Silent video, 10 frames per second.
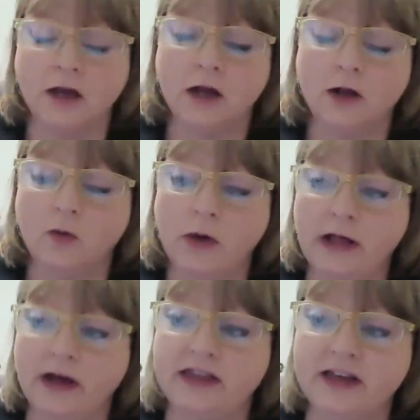Well,
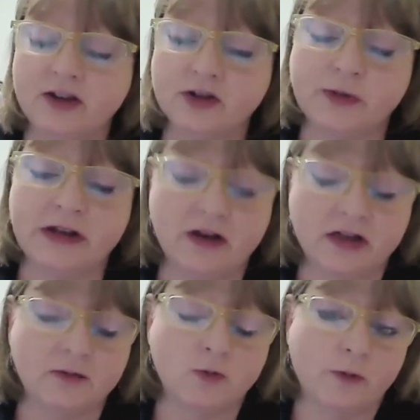I think there's been
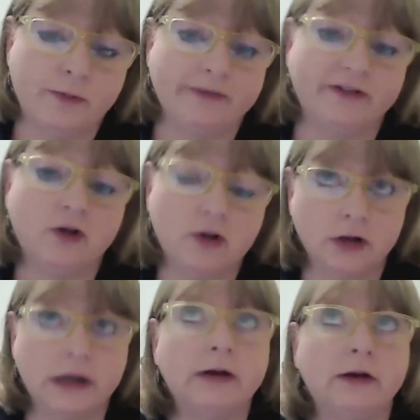nothing more pivotal
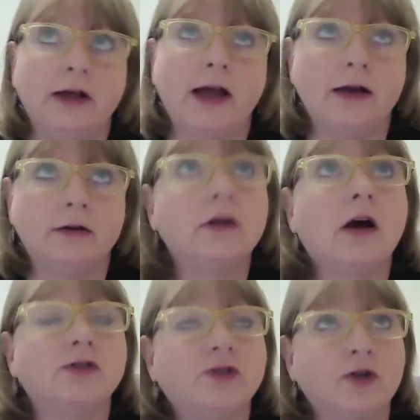and yet
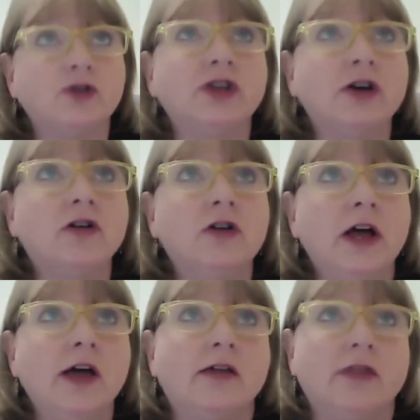controversial
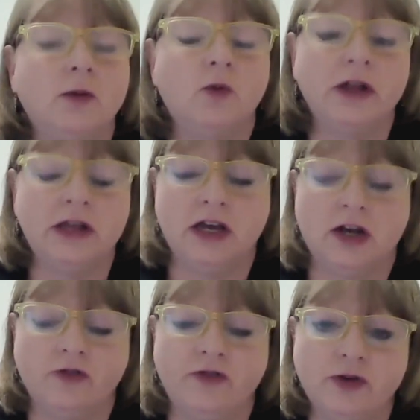than one of the
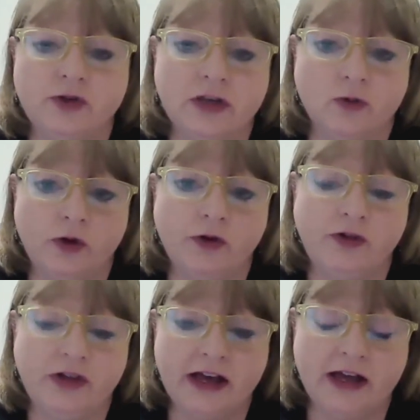interviews that Ruth
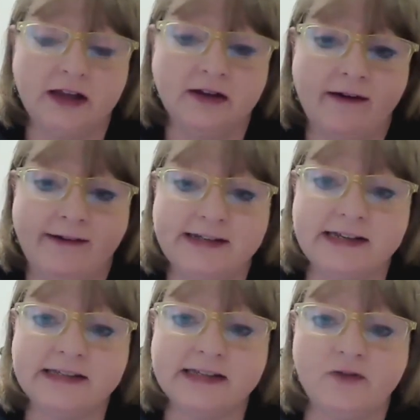did in
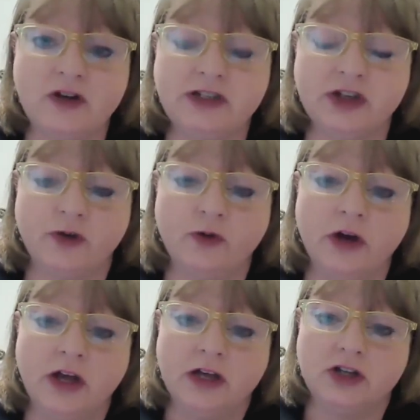1972.
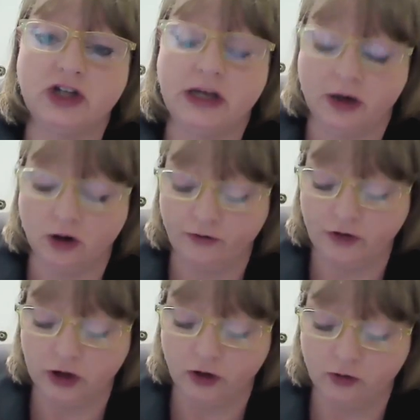She
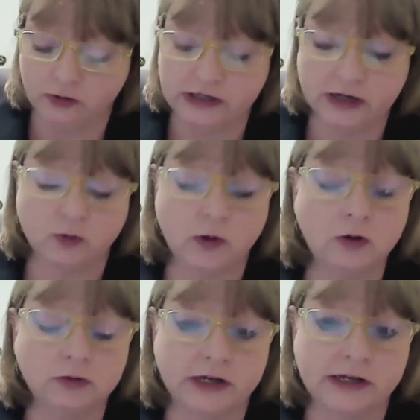interviewed Dick
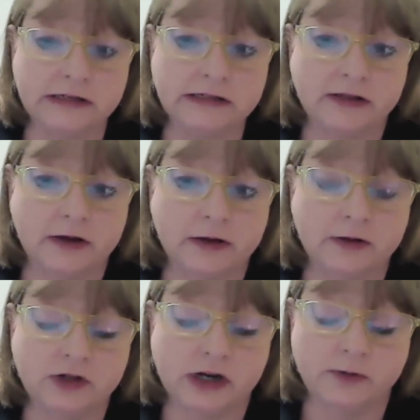Rowland, the
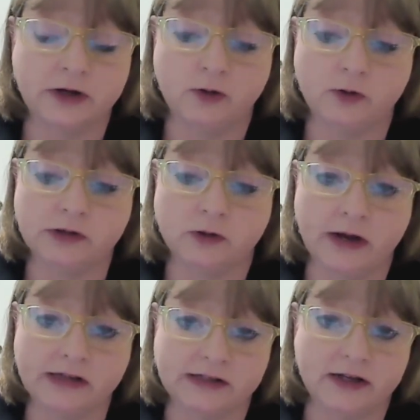gentleman who was
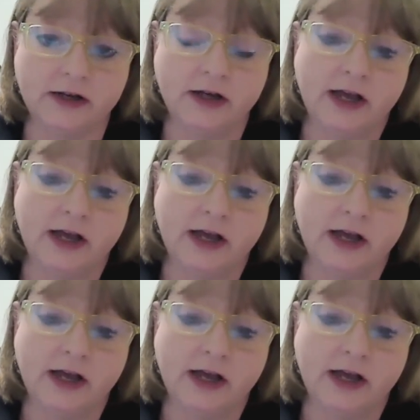arrested.